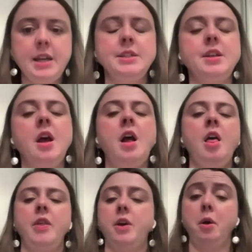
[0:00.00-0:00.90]
ways
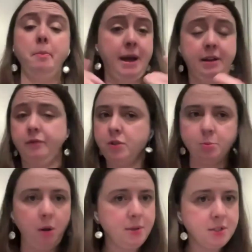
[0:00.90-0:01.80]
that are bad
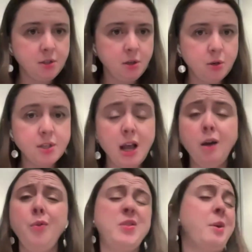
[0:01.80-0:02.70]
for small business owners'
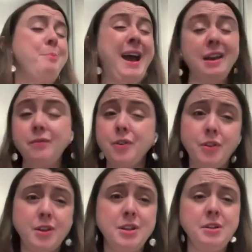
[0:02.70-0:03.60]
health. They're bad
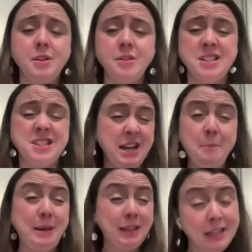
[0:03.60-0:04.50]
for the
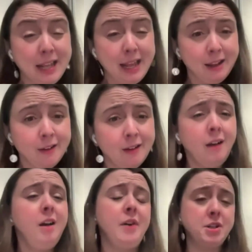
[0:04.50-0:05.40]
sustainability
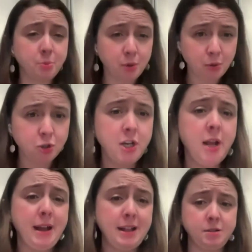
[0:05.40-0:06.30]
of
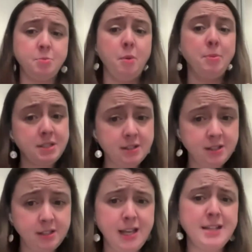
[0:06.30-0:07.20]
entrepreneurship and small
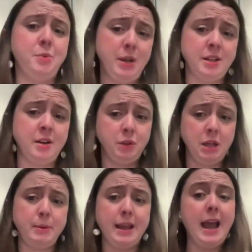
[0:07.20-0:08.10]
business success in ways that have
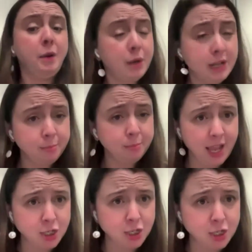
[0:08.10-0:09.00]
really big equity
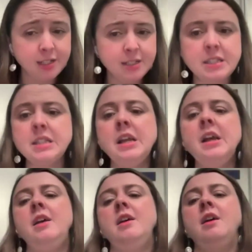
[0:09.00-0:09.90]
implications.
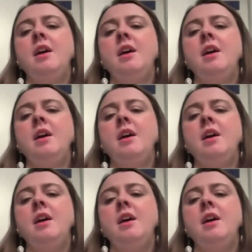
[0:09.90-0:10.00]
